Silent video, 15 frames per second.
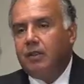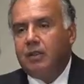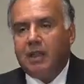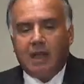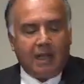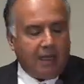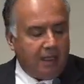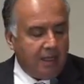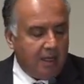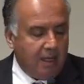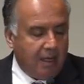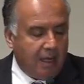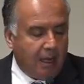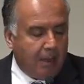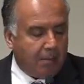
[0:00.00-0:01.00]
today,
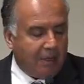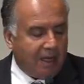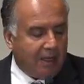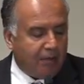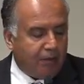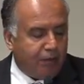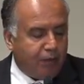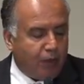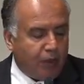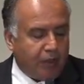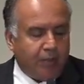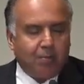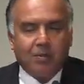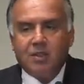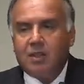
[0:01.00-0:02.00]
about
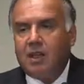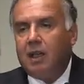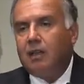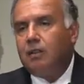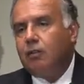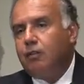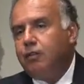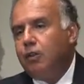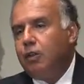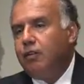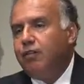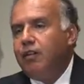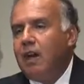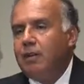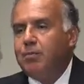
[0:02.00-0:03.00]
40% or
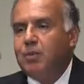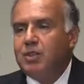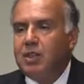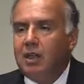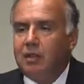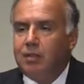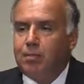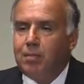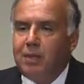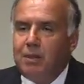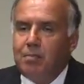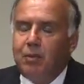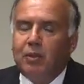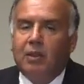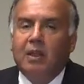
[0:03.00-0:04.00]
45% of
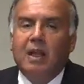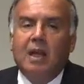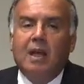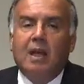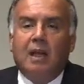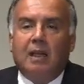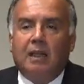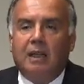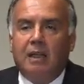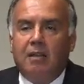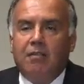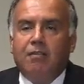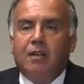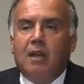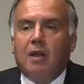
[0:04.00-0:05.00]
people
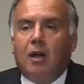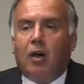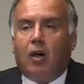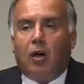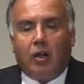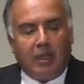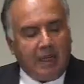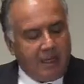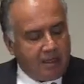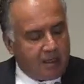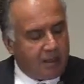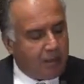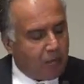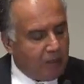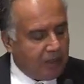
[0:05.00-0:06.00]
live on
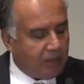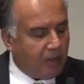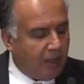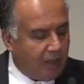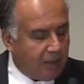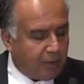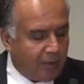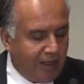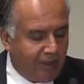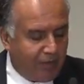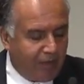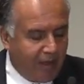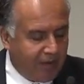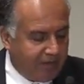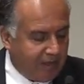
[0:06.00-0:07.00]
less than
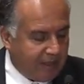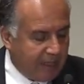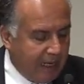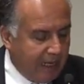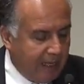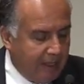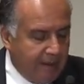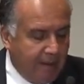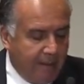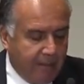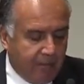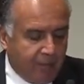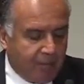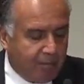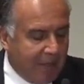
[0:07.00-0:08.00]
$1.25 a day.
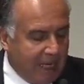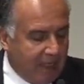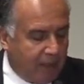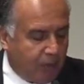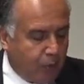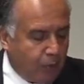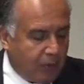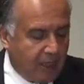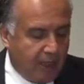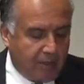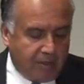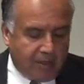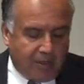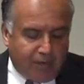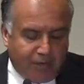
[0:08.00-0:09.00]
By
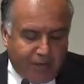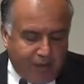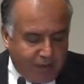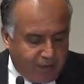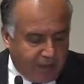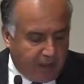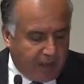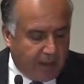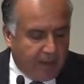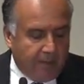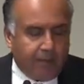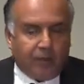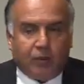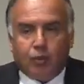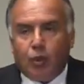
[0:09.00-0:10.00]
2050,
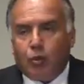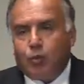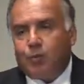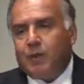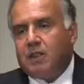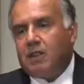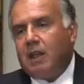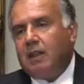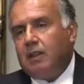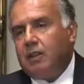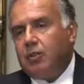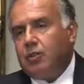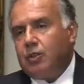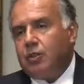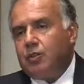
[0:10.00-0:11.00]
those
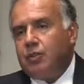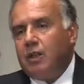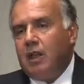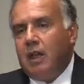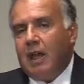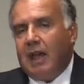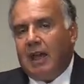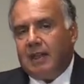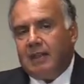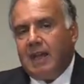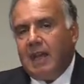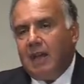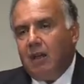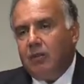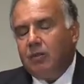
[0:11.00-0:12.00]
percentages are
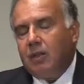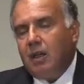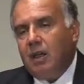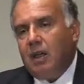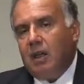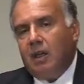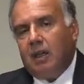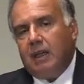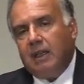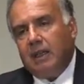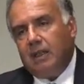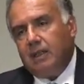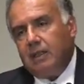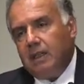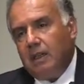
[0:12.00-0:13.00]
down
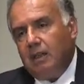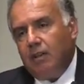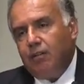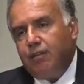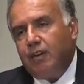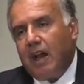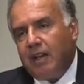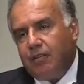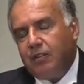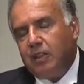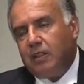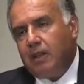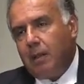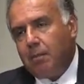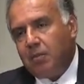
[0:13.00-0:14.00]
in the 5
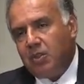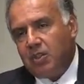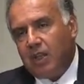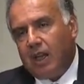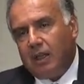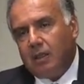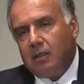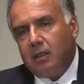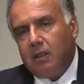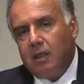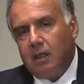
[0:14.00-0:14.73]
to 10%